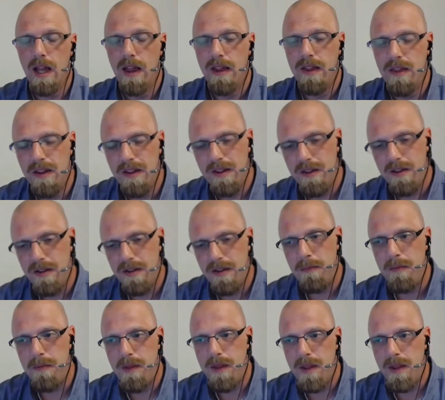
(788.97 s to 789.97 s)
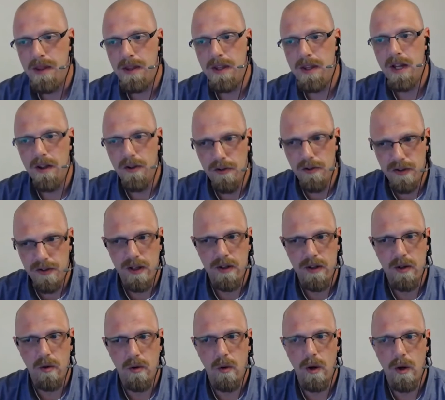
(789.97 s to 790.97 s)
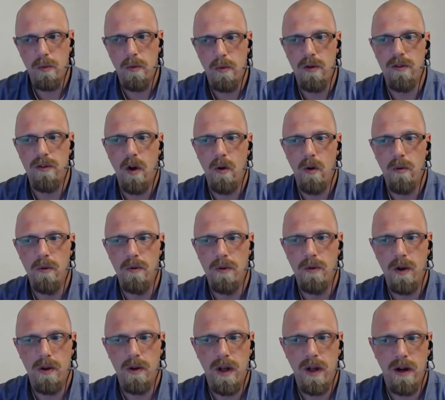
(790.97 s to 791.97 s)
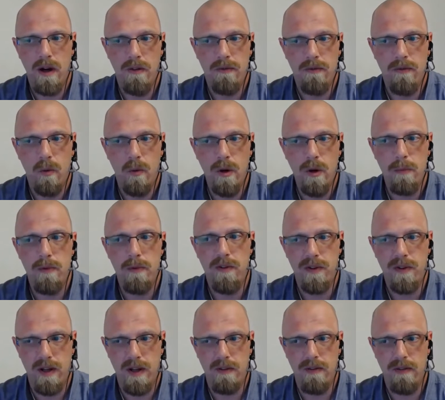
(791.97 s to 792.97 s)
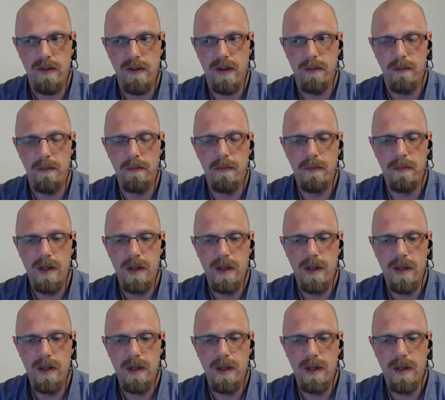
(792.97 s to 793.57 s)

The other side of the coin was 40% of them,